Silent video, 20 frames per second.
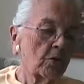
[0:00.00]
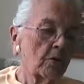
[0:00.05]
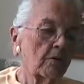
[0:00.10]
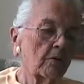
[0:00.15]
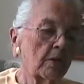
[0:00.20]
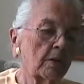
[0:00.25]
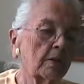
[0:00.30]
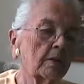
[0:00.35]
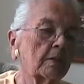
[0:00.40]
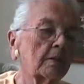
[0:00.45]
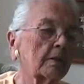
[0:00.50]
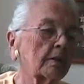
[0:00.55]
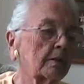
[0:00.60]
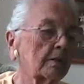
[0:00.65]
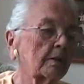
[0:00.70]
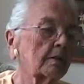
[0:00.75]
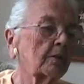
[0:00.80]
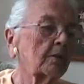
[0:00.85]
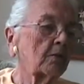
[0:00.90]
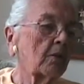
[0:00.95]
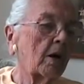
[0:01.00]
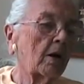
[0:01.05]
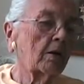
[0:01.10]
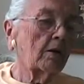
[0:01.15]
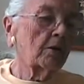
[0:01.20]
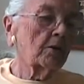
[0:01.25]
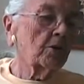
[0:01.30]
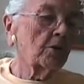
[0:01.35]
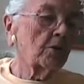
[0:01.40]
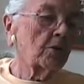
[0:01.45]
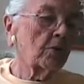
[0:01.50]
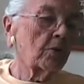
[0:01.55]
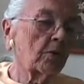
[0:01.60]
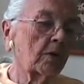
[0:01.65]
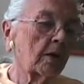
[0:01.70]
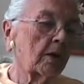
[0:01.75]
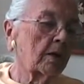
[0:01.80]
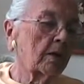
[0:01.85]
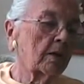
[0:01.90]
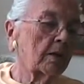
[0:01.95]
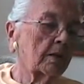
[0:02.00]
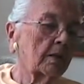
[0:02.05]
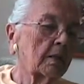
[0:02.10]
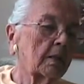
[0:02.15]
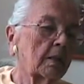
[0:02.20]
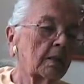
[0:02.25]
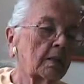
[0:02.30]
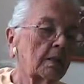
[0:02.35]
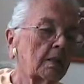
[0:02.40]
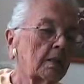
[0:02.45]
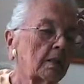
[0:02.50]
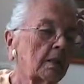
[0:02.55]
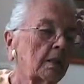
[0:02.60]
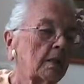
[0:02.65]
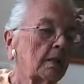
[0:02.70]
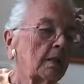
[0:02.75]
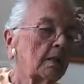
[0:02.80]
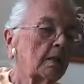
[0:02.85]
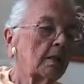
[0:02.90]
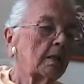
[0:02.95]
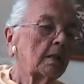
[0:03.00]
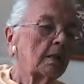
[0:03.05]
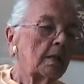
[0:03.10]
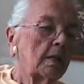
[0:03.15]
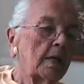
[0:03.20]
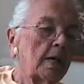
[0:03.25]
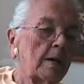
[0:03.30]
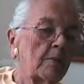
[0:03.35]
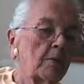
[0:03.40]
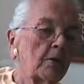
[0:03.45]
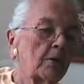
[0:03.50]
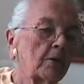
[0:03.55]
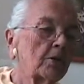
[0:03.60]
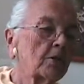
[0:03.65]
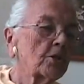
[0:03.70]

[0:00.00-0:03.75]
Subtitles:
of who all the children are. neighborhood